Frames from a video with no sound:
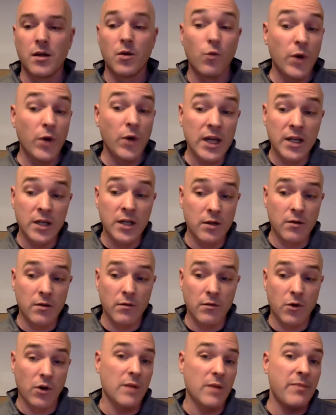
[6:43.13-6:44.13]
We can
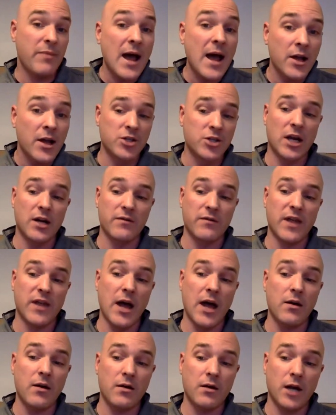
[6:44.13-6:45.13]
create a package out of
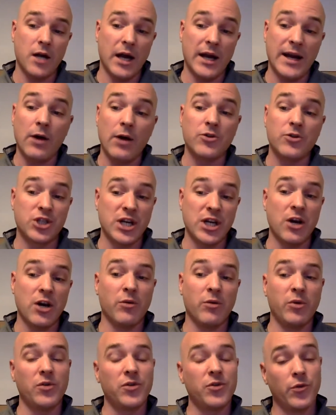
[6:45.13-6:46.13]
that, and now it's
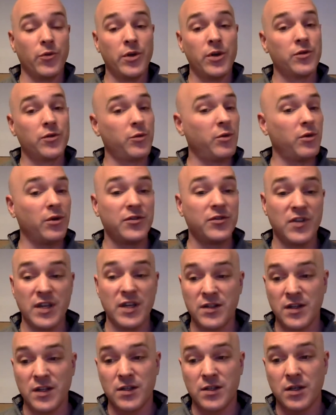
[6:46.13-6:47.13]
shareable, it's reusable, it's
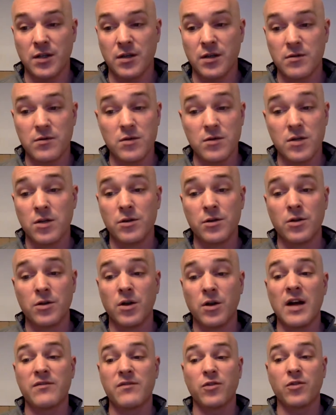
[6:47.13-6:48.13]
easy to, you
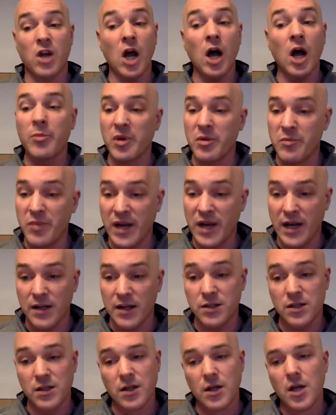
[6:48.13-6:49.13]
don't have to copy and
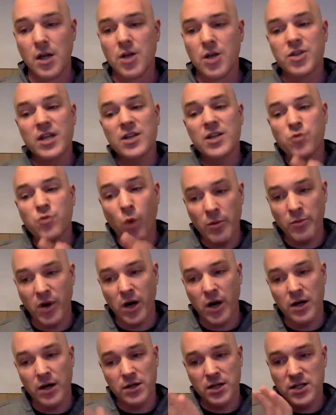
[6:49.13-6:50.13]
paste. So that's one
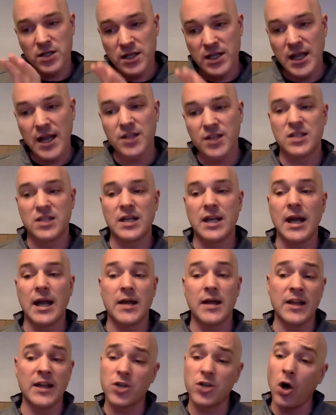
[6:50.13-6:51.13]
part, the
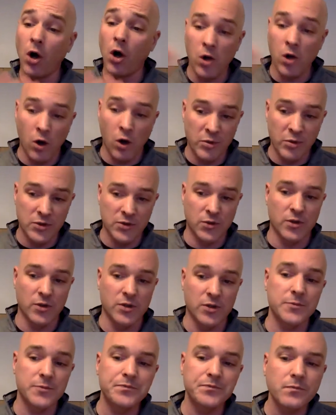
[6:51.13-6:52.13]
SDK, and that's all open source.